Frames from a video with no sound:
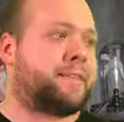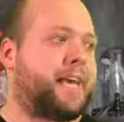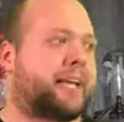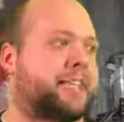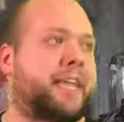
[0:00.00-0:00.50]

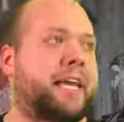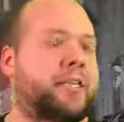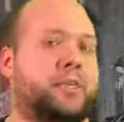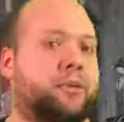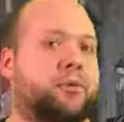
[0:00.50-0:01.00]
that's
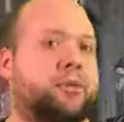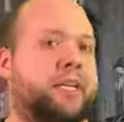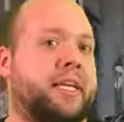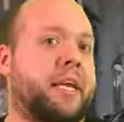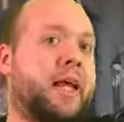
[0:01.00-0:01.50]

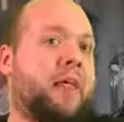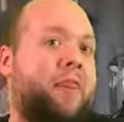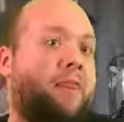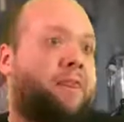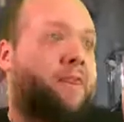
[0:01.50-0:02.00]
literally
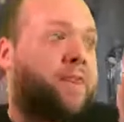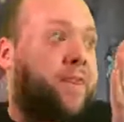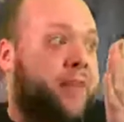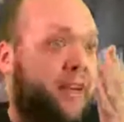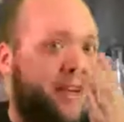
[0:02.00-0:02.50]

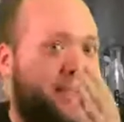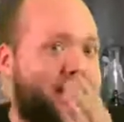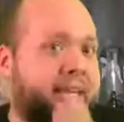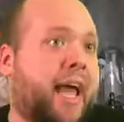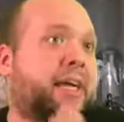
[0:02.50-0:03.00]
the
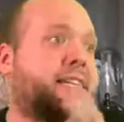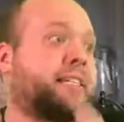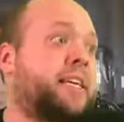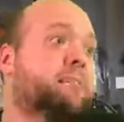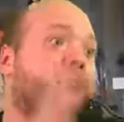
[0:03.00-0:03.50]
exact
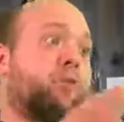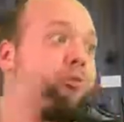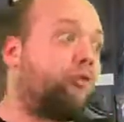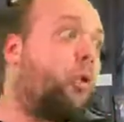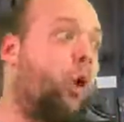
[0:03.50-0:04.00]
scene
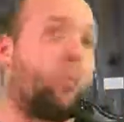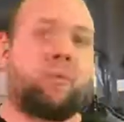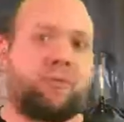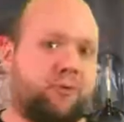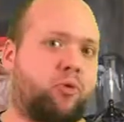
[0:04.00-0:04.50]

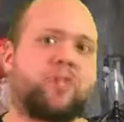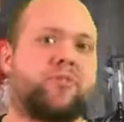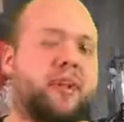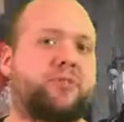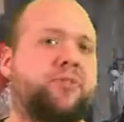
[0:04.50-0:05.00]
before she
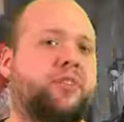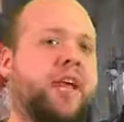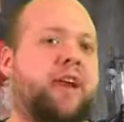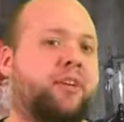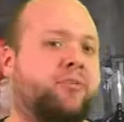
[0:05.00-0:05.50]
makes her
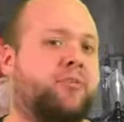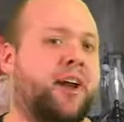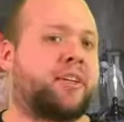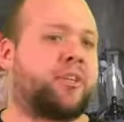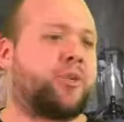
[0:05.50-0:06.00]

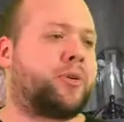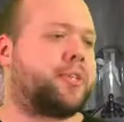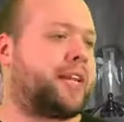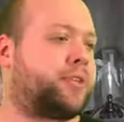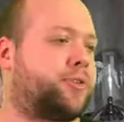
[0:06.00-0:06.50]
sacrifice. So it's
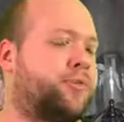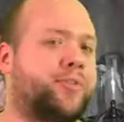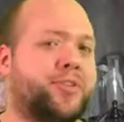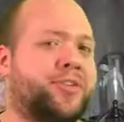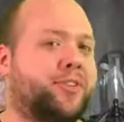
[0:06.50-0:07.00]
there's
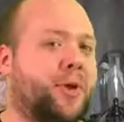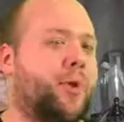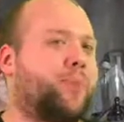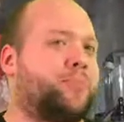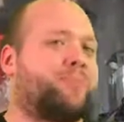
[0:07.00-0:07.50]
really
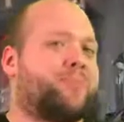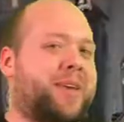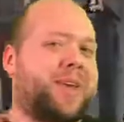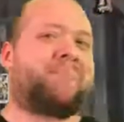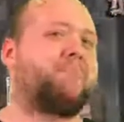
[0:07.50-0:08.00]
no
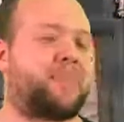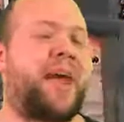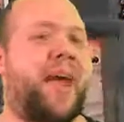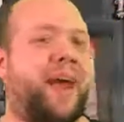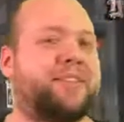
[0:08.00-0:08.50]

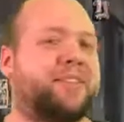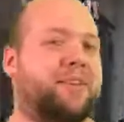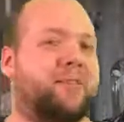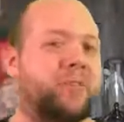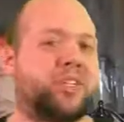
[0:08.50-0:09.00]
impact
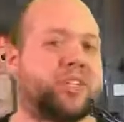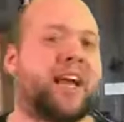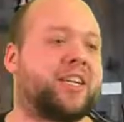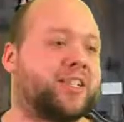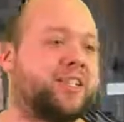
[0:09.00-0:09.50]
of when she
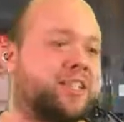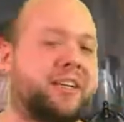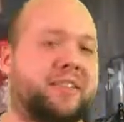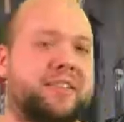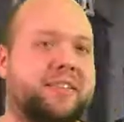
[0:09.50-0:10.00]
actually
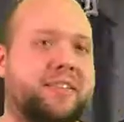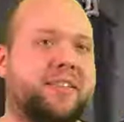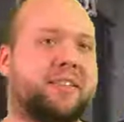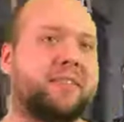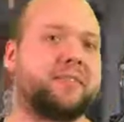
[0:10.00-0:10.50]
does it.